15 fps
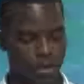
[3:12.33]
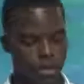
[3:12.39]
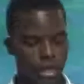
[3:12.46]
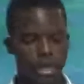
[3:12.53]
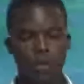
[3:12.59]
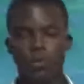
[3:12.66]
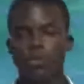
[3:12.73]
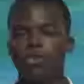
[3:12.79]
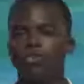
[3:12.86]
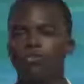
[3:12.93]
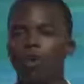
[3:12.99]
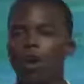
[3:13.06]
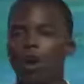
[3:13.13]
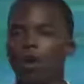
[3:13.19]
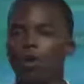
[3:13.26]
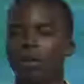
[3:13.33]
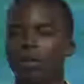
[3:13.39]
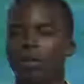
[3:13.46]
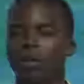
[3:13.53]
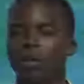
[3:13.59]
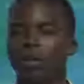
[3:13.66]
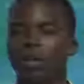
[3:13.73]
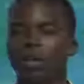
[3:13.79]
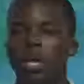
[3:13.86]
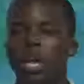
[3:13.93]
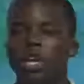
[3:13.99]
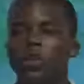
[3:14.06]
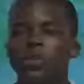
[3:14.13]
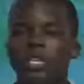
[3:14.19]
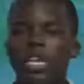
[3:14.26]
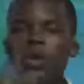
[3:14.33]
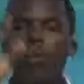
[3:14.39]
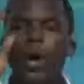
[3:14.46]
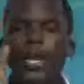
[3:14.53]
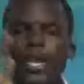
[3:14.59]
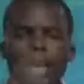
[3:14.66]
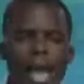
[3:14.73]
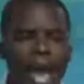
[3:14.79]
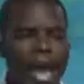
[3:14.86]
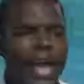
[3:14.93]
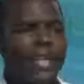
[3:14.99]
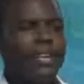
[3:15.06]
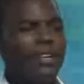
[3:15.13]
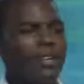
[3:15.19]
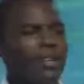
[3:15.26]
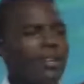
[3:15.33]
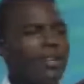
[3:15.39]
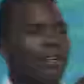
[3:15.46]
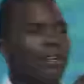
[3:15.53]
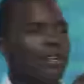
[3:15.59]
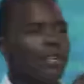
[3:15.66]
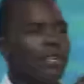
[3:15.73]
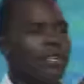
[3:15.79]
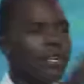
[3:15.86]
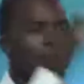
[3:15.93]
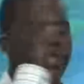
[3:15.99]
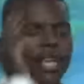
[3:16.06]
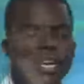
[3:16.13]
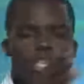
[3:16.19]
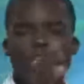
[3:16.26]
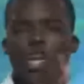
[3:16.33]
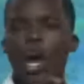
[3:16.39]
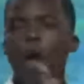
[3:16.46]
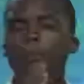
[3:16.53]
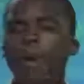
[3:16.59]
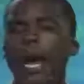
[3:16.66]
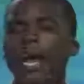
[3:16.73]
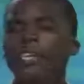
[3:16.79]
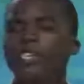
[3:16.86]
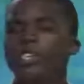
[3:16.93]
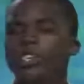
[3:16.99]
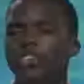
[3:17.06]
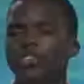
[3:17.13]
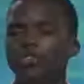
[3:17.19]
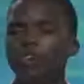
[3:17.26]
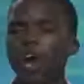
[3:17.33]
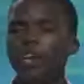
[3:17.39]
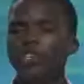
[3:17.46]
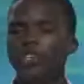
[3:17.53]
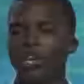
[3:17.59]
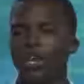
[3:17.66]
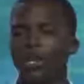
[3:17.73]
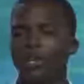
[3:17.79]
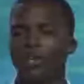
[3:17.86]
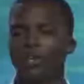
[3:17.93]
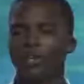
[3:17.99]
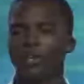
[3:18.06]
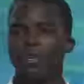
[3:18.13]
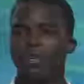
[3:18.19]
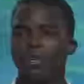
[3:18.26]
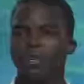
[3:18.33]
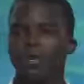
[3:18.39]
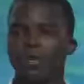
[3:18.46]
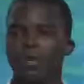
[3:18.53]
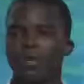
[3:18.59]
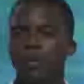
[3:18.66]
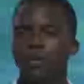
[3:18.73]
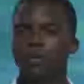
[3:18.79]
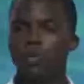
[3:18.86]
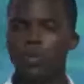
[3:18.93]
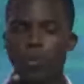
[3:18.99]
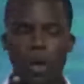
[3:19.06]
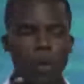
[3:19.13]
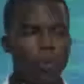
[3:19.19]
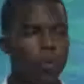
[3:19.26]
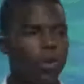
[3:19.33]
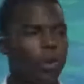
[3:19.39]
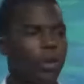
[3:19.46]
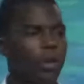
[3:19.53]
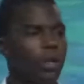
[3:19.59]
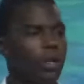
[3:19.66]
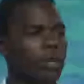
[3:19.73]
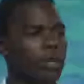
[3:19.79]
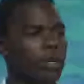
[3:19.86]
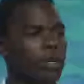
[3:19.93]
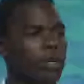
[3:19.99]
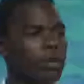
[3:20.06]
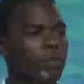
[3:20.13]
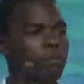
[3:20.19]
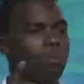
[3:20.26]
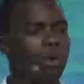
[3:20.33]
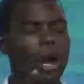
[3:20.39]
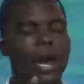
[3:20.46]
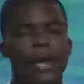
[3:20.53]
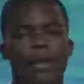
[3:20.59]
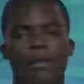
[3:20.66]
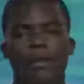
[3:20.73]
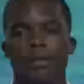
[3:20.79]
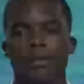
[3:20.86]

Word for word: That he was strong. You see, what led to this young man's destruction was one word pride.